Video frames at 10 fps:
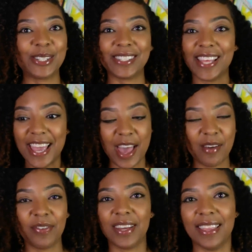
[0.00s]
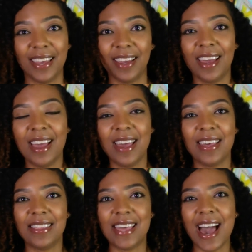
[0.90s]
like everything,
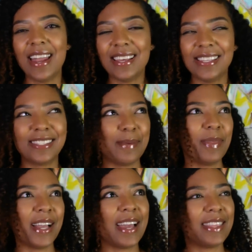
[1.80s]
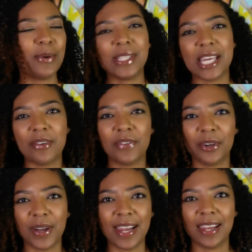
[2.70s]
that is something I think we take for
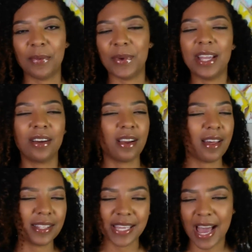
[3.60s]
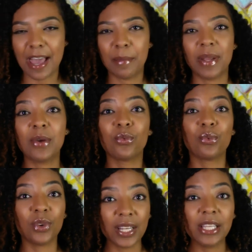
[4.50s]
granted and we hear it all the time, but it
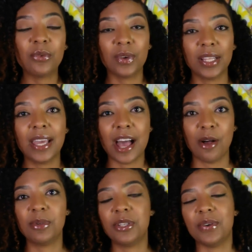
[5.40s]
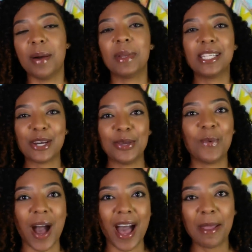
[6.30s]
really, really helps you. And I'm going to tell you
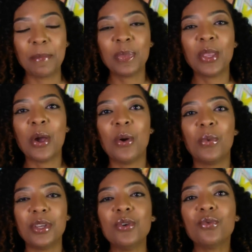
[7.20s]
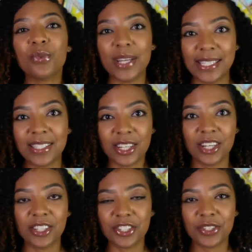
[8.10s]
why. When you
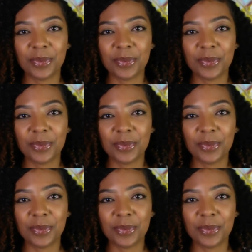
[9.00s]
research,